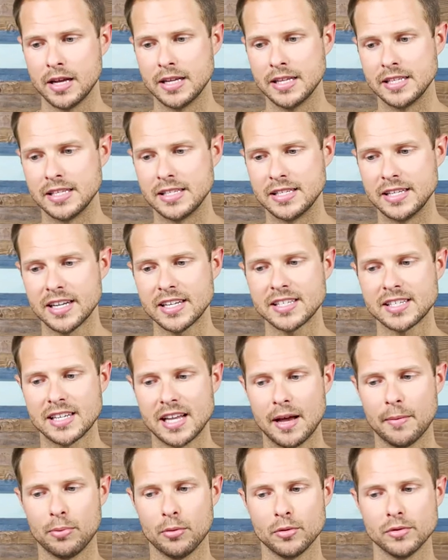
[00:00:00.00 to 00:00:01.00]
Six
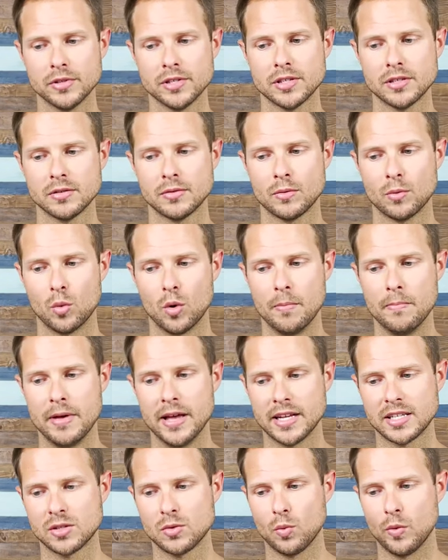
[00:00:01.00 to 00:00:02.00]
samples were
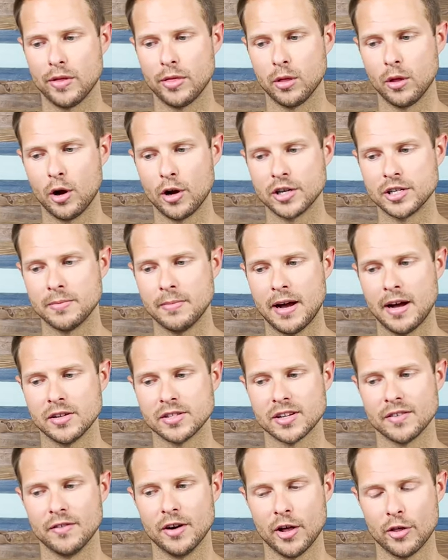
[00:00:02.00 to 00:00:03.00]
mixed with large amounts
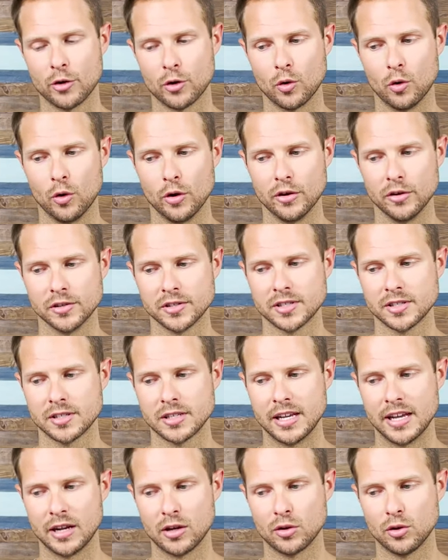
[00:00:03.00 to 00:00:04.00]
of other oils,
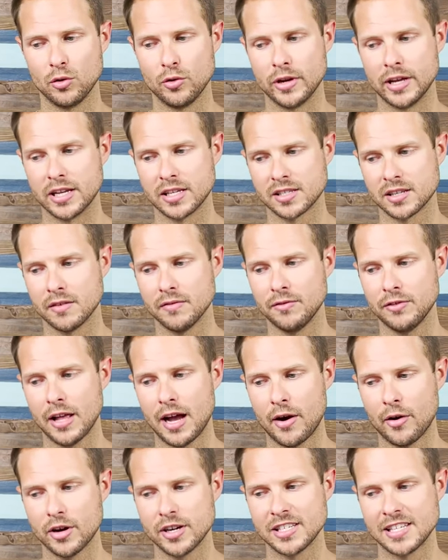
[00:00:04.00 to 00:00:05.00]
including
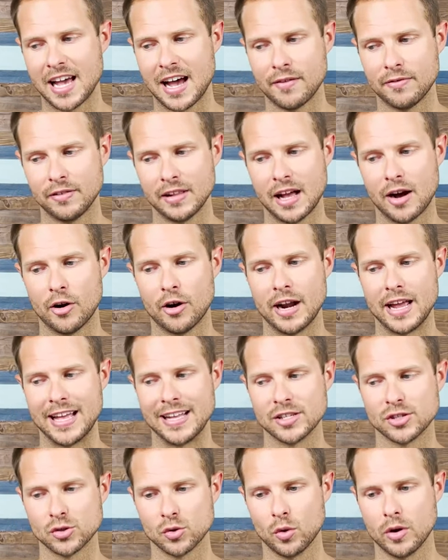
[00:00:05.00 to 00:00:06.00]
sunflower, safflower,
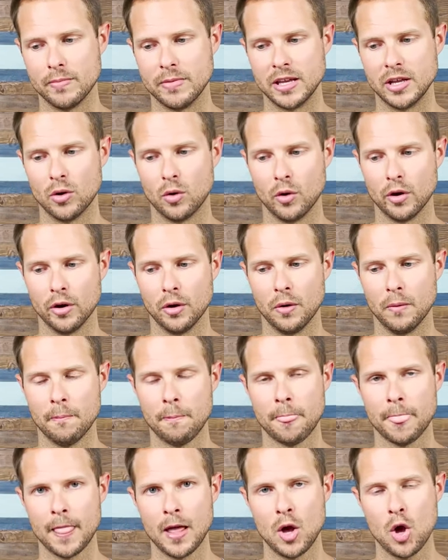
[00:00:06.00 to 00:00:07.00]
and soybean oil.
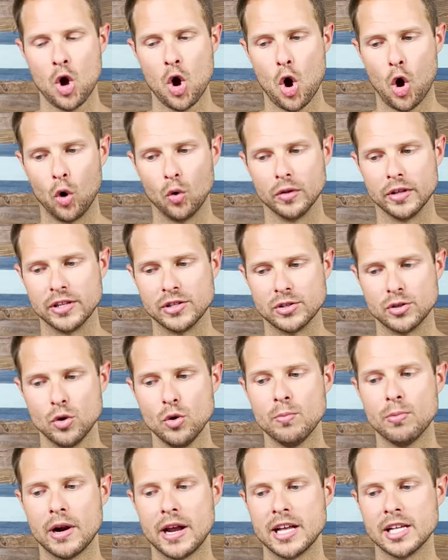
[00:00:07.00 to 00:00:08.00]
Only two
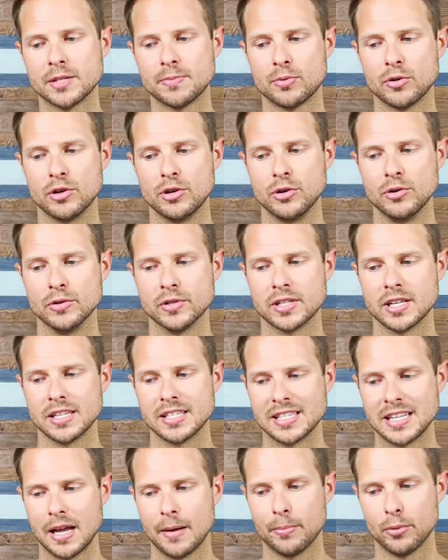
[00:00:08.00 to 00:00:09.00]
brands produced
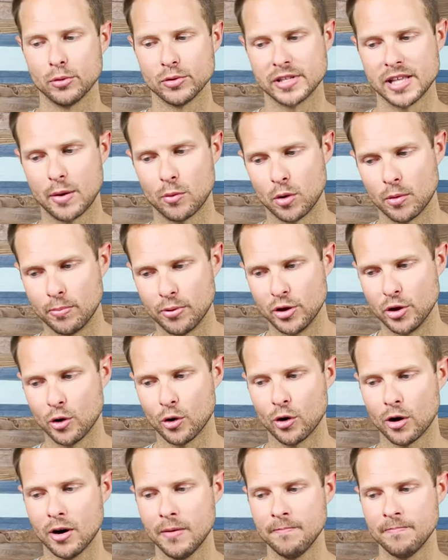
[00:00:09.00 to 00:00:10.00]
samples that were
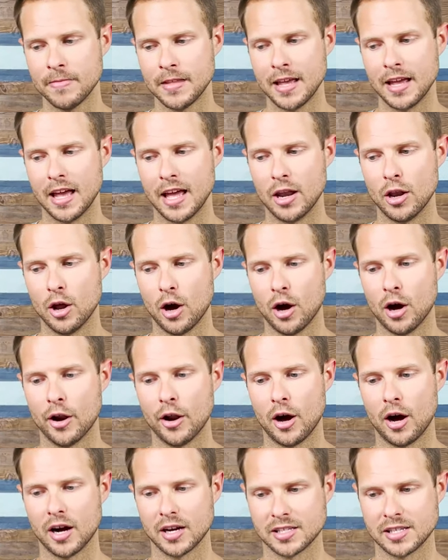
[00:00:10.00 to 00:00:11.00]
pure and
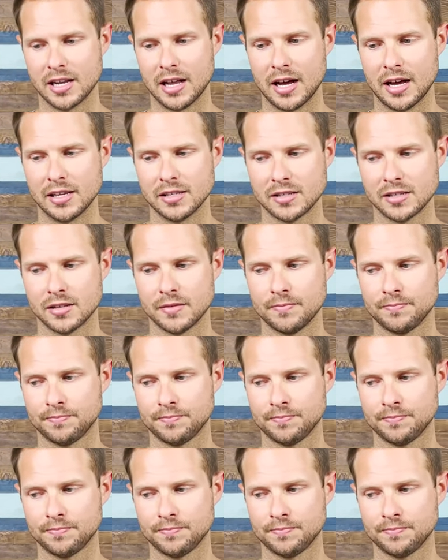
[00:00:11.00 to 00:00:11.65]
non-oxidized.